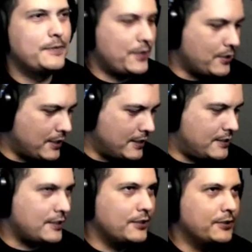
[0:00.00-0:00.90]
Okay,
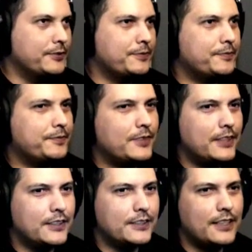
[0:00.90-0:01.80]
so
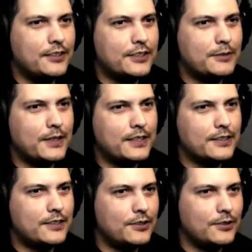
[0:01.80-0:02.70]
here's, I'll explain
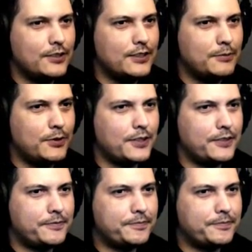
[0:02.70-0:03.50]
it to you on this part.